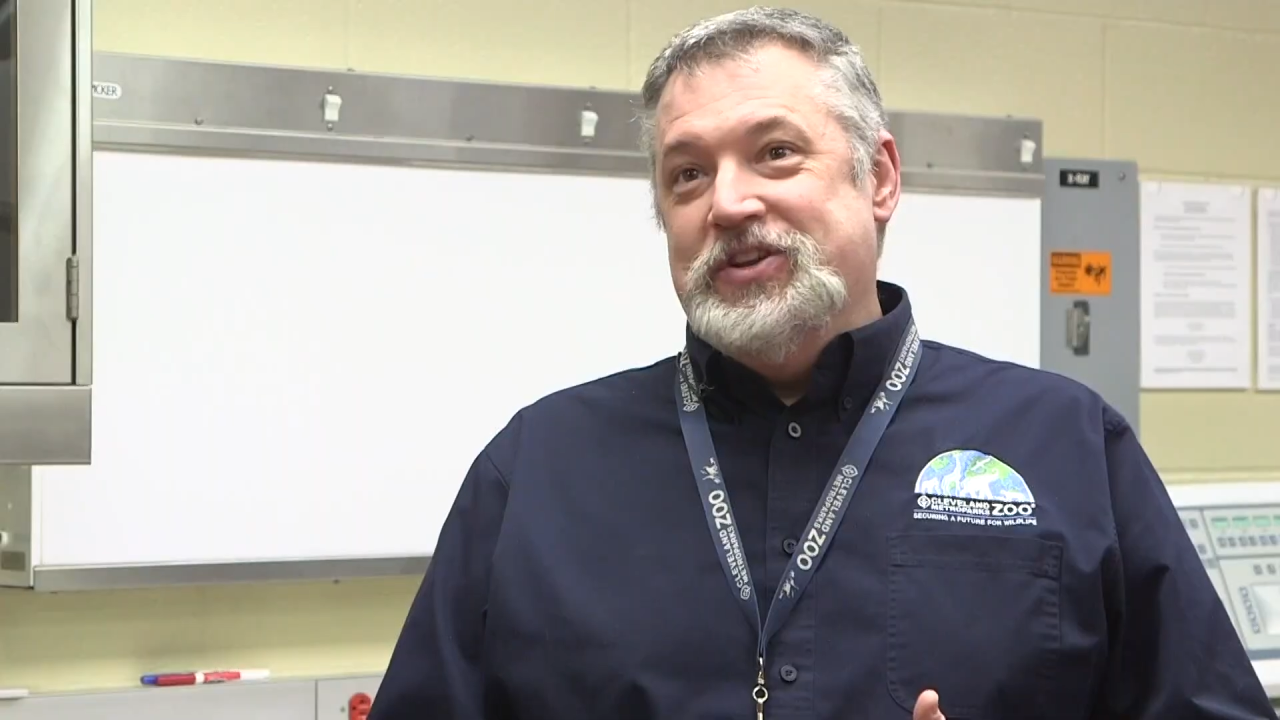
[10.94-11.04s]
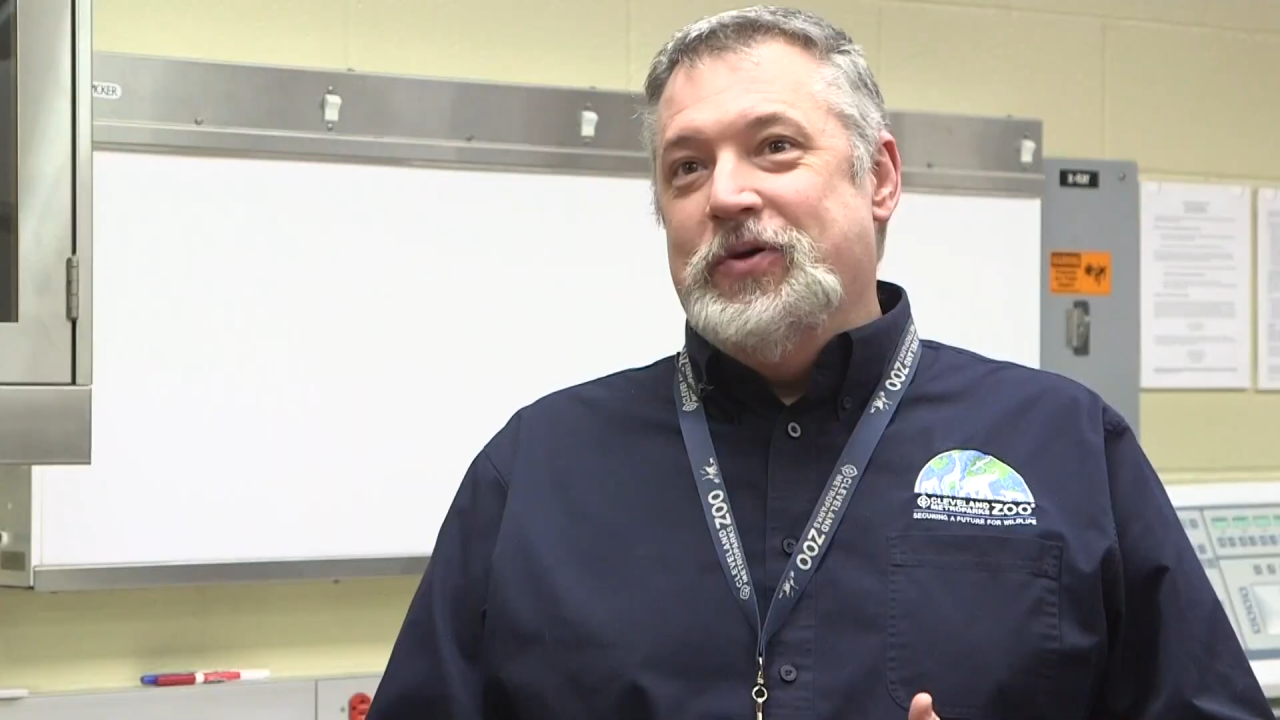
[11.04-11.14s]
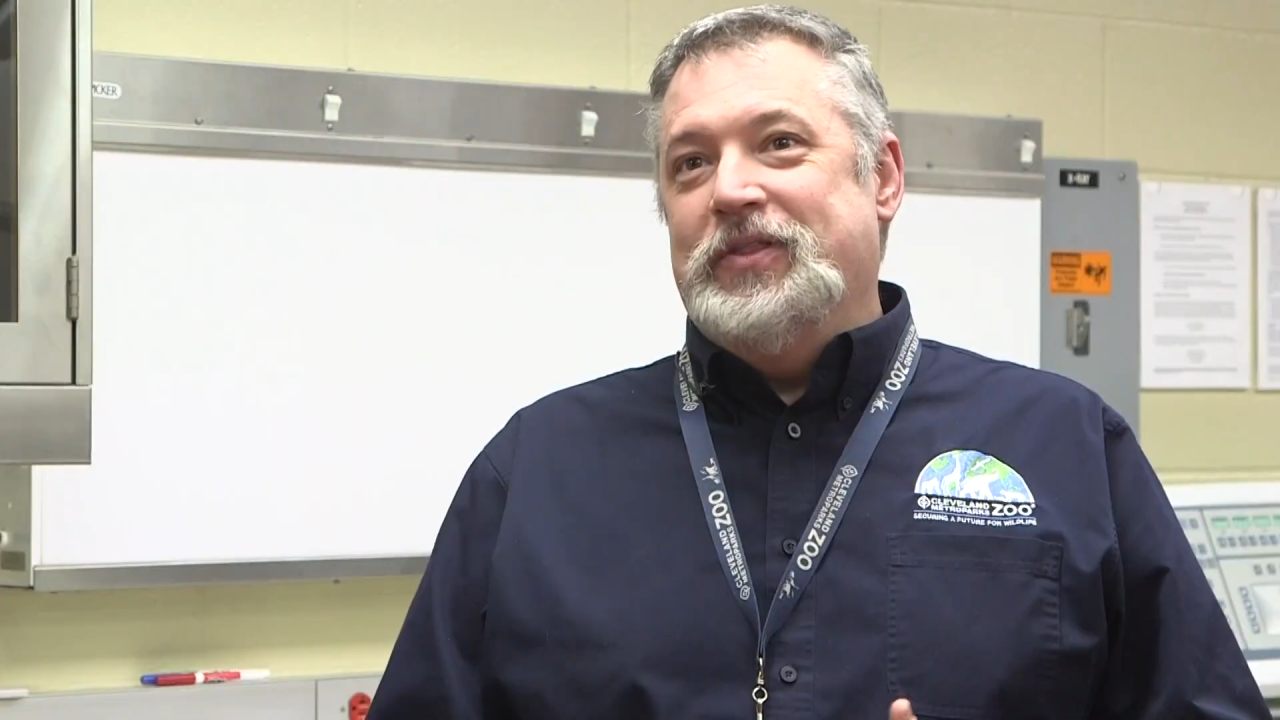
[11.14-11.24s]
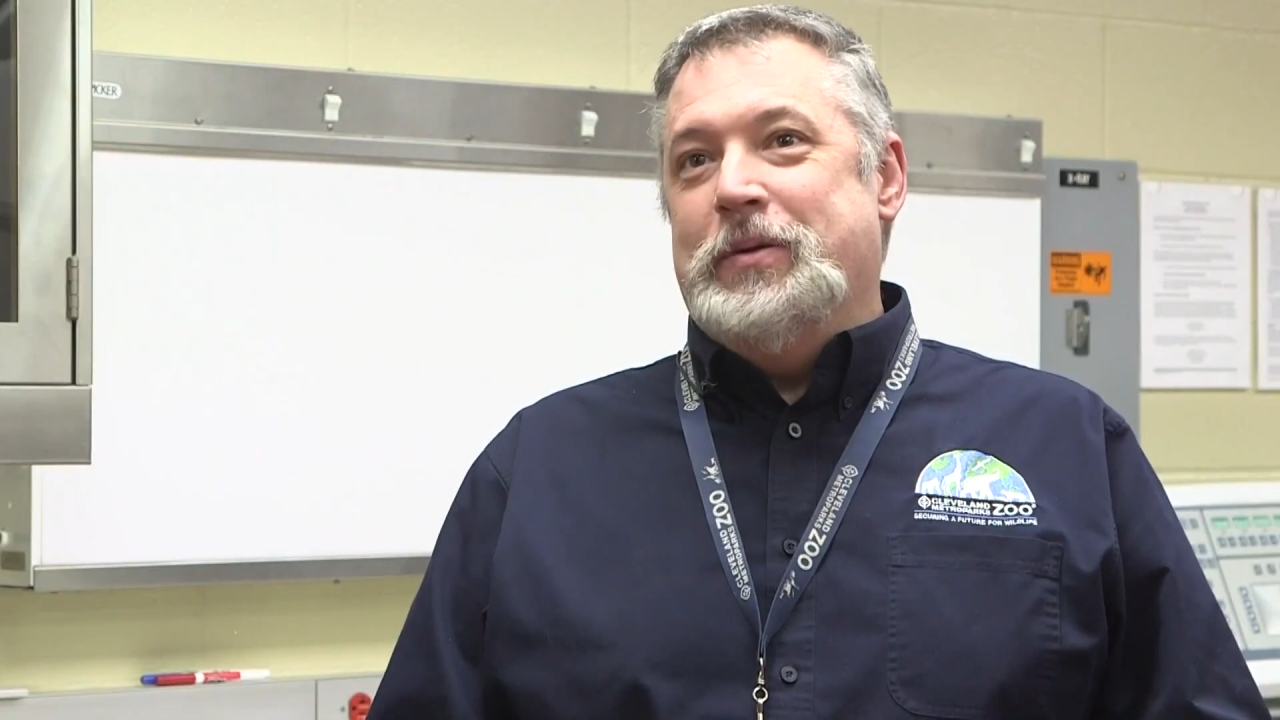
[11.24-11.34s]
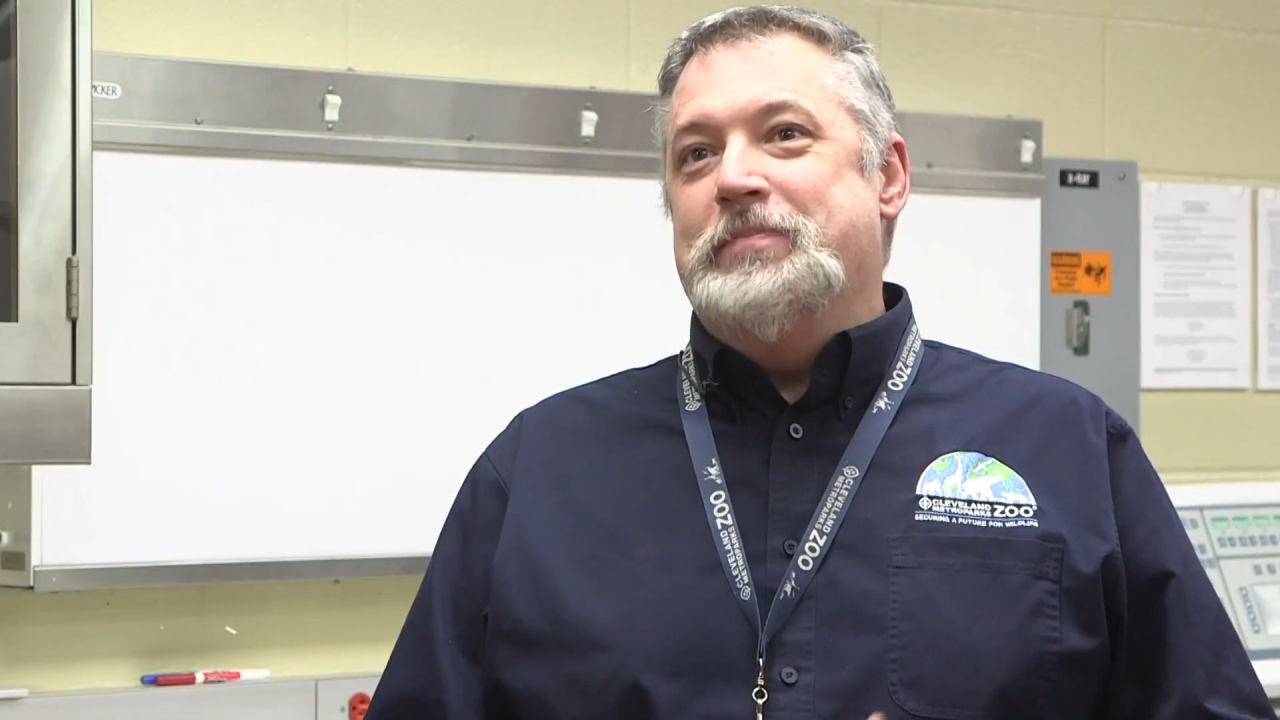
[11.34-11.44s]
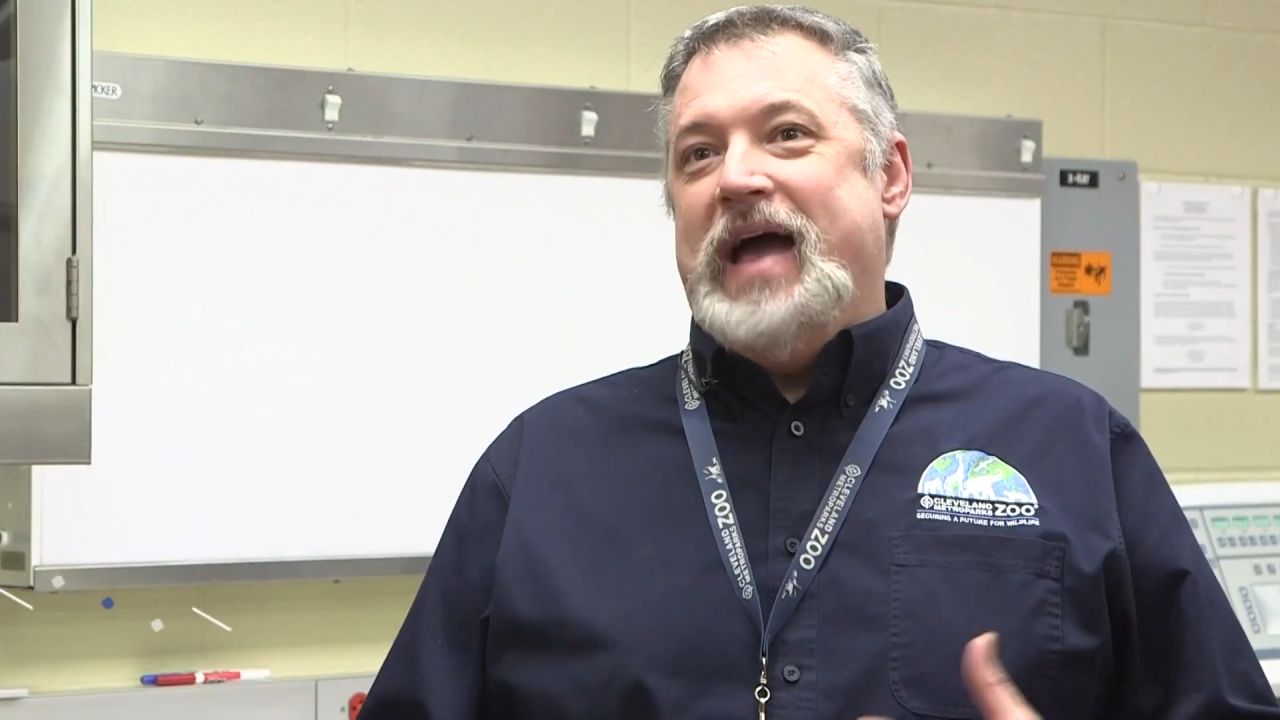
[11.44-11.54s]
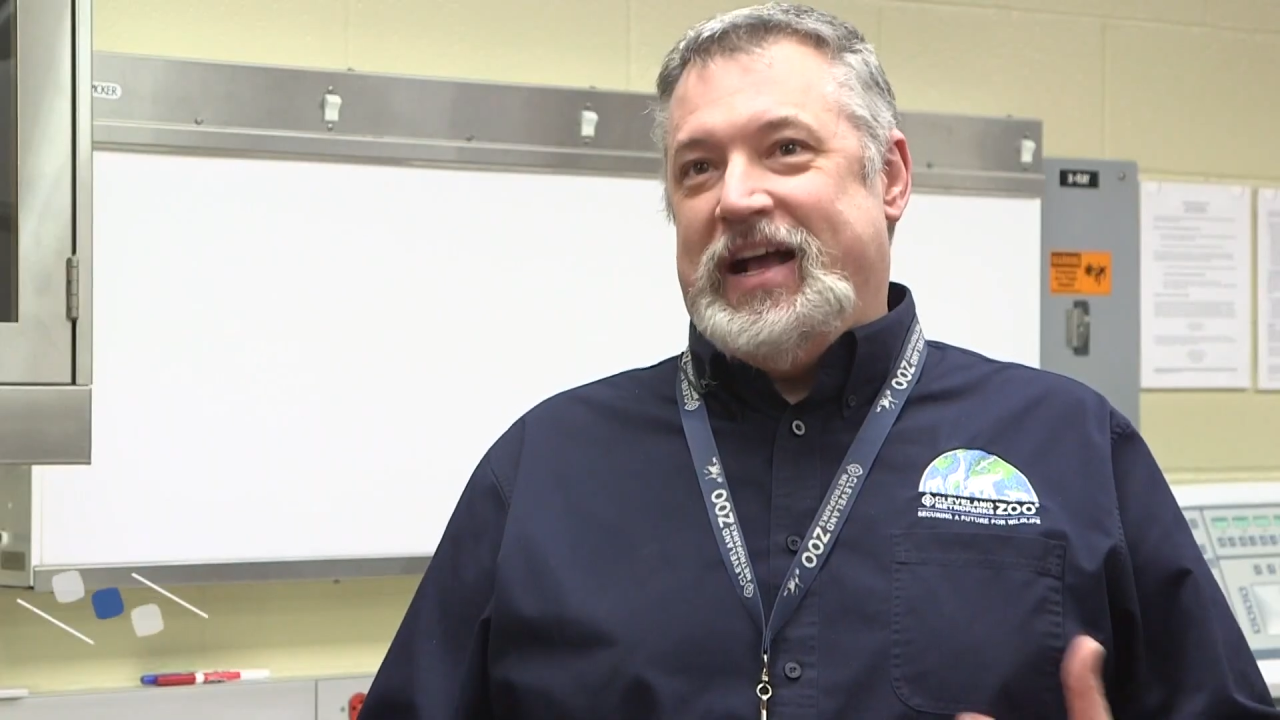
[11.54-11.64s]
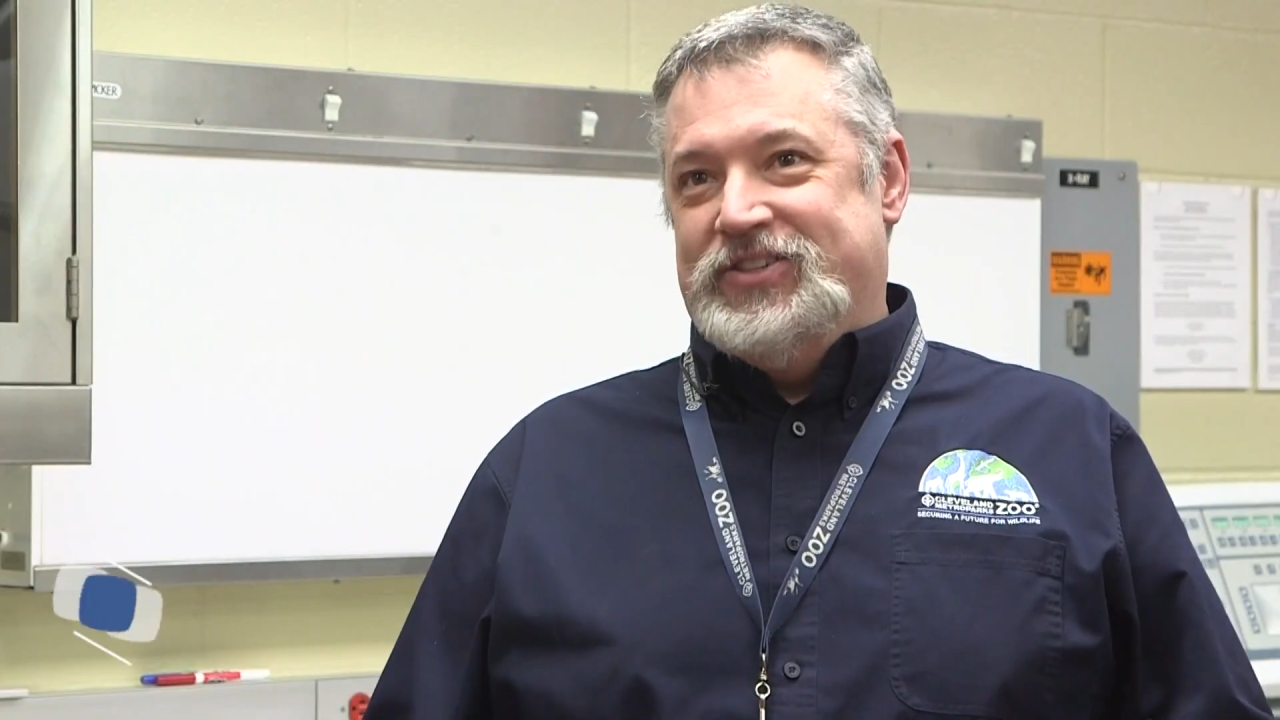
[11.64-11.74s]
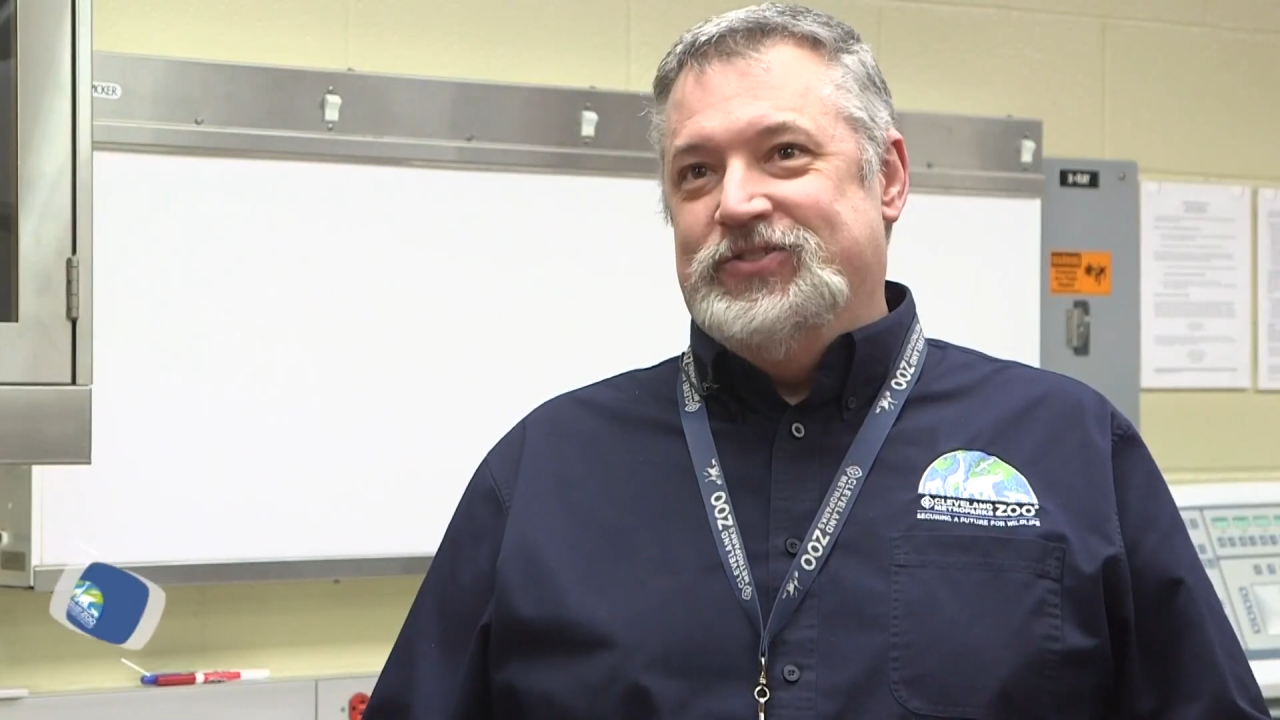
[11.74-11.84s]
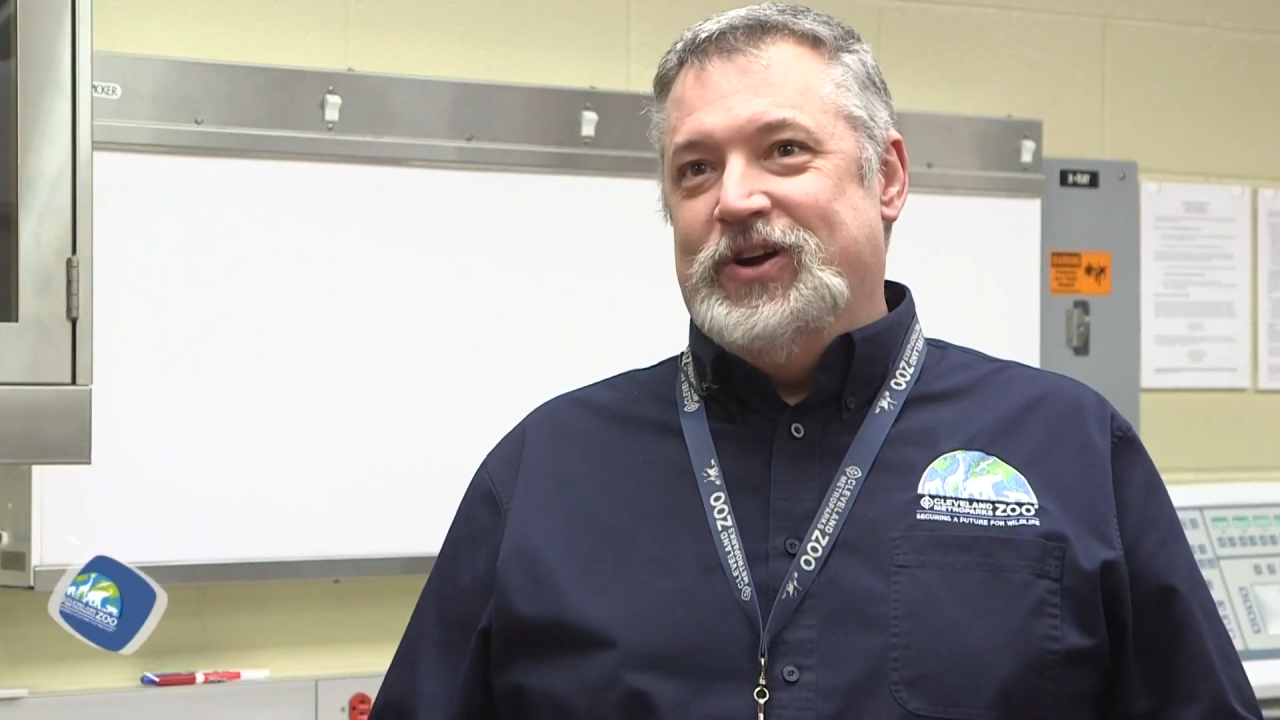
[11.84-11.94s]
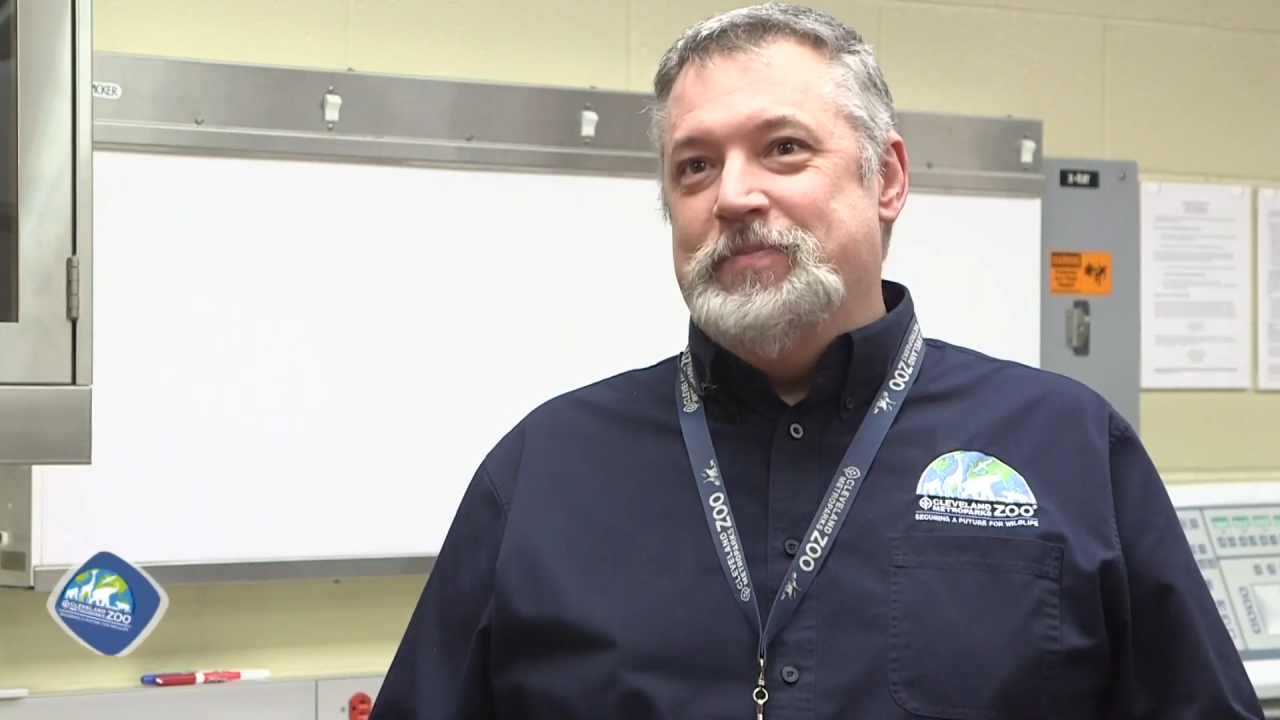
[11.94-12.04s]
in knowing the backstory